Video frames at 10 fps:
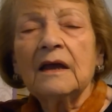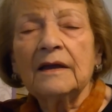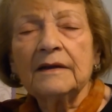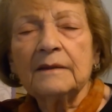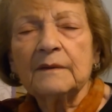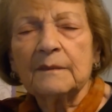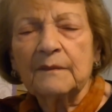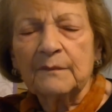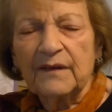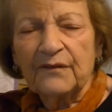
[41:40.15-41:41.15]
and
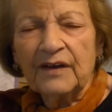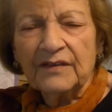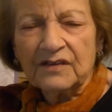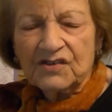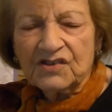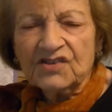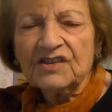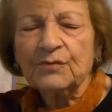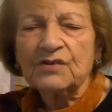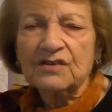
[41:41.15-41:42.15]
my father's
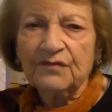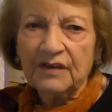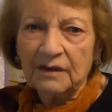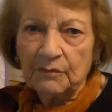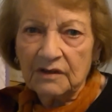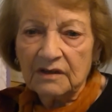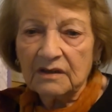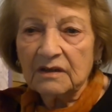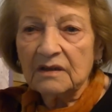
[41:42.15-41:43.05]
sister with the family.